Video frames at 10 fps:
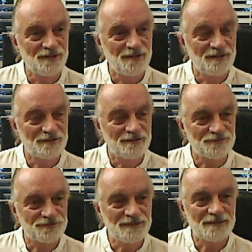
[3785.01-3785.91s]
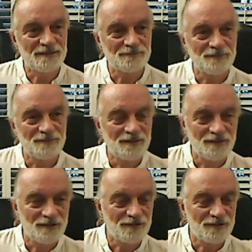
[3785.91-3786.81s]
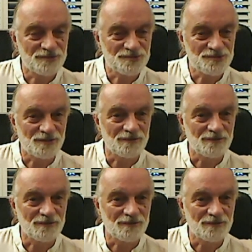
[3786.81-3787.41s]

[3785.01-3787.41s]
the freedom of your soul.